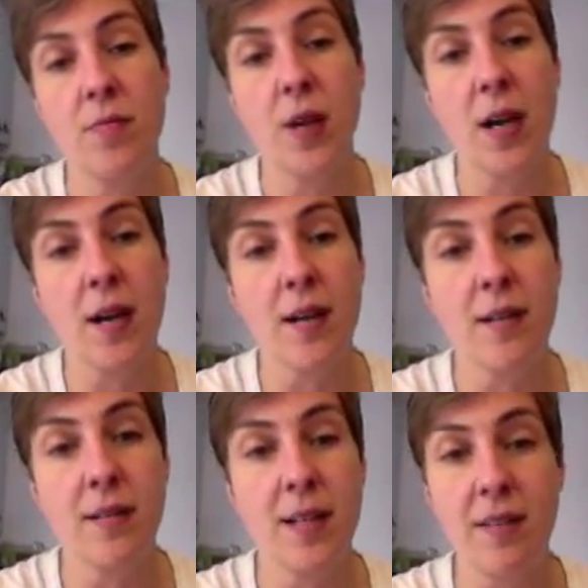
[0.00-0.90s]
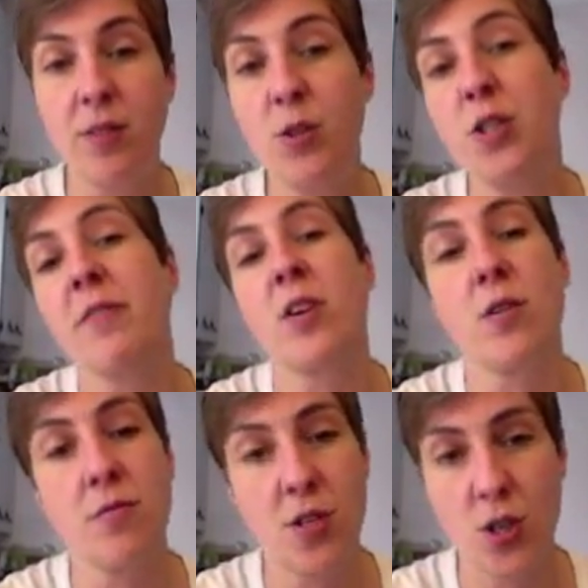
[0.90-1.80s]
uh, the evolution of
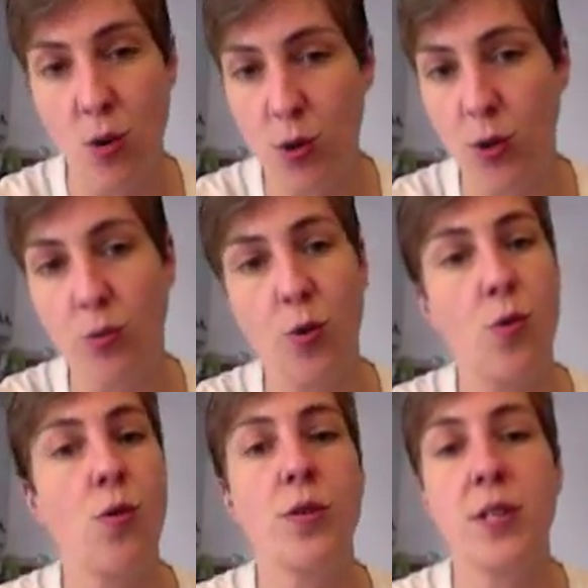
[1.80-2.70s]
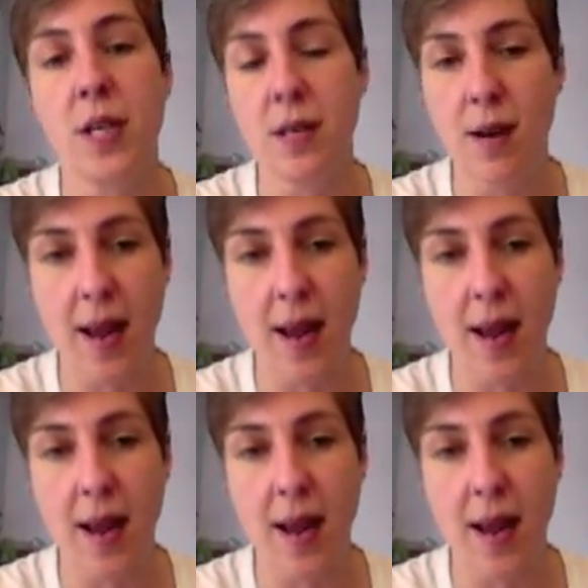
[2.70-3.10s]
our social roles and